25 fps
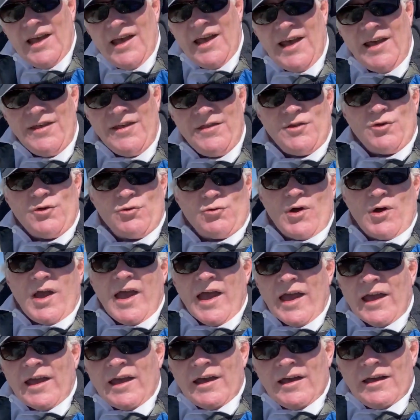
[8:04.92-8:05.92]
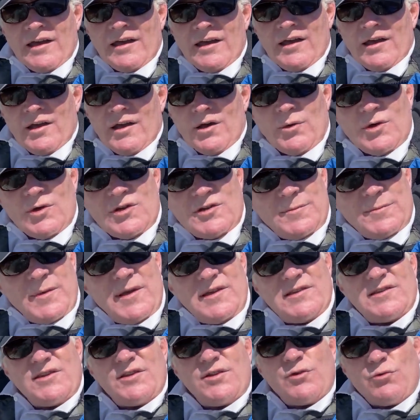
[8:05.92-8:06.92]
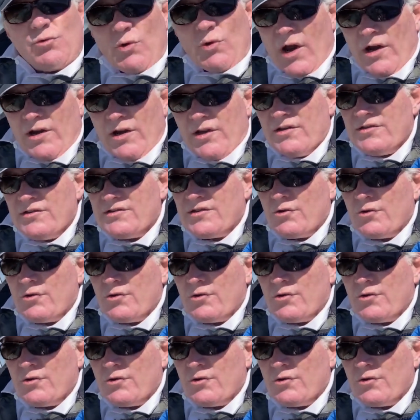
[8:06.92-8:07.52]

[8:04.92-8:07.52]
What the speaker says: in the rig, which means that the runners